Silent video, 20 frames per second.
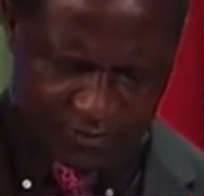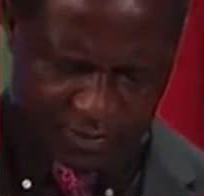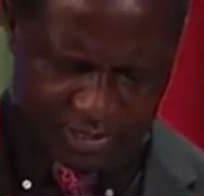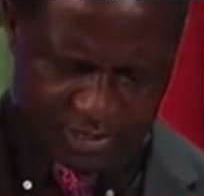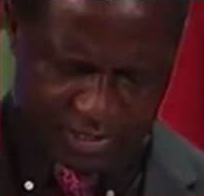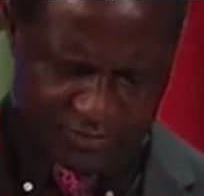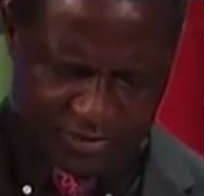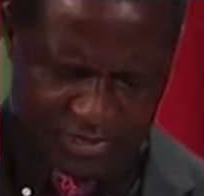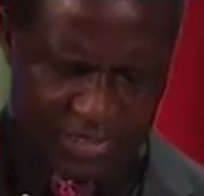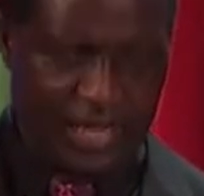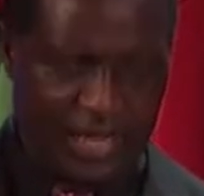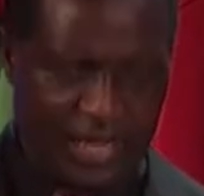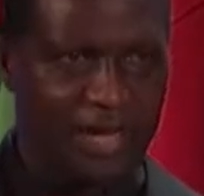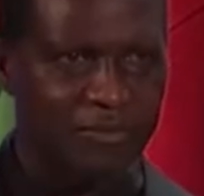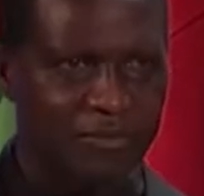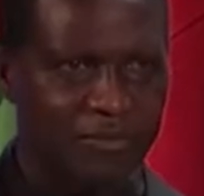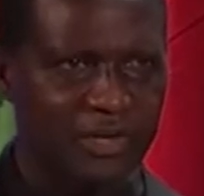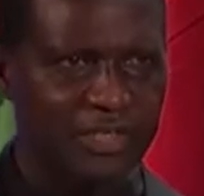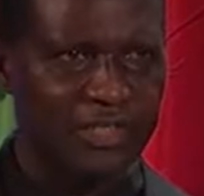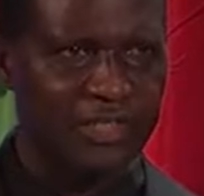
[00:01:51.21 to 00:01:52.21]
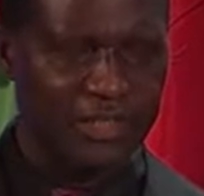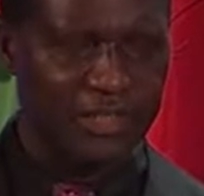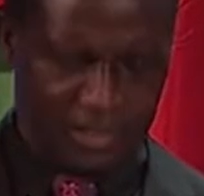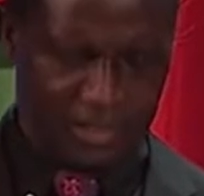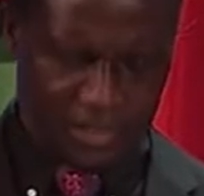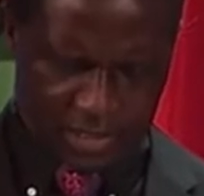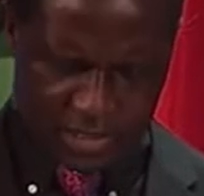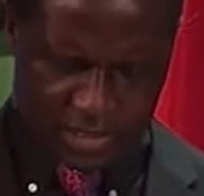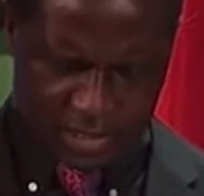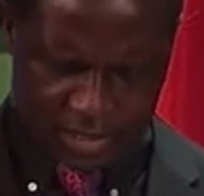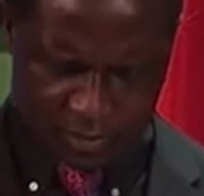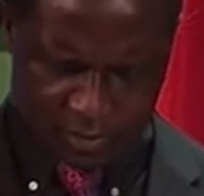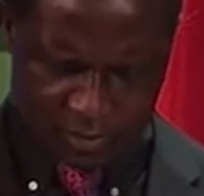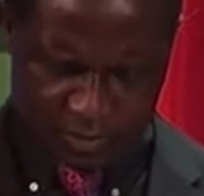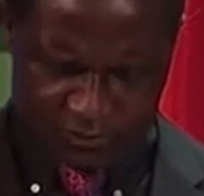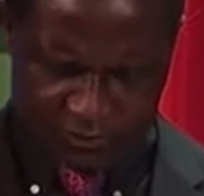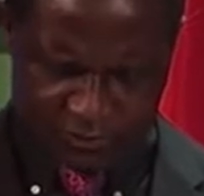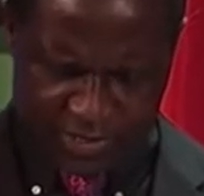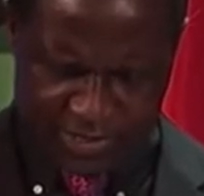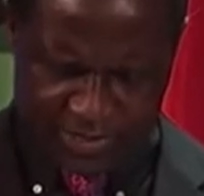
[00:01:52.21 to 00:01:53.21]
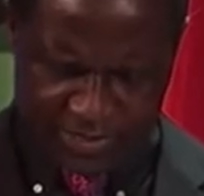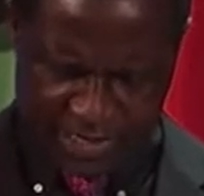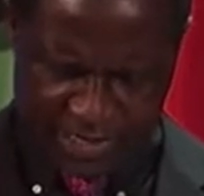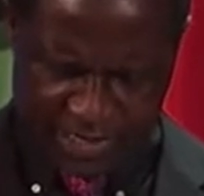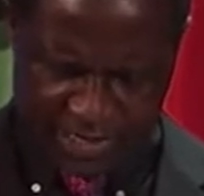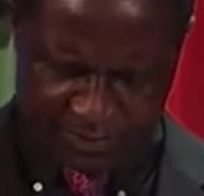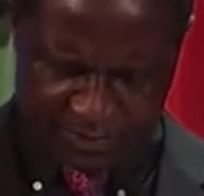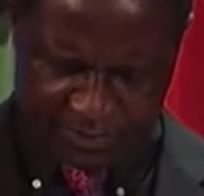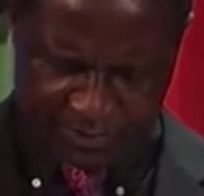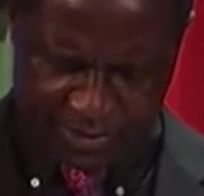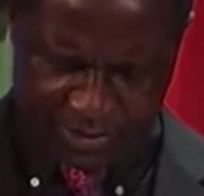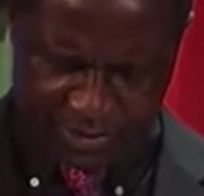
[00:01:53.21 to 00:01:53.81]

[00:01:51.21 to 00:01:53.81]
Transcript: for living in harmony with nature.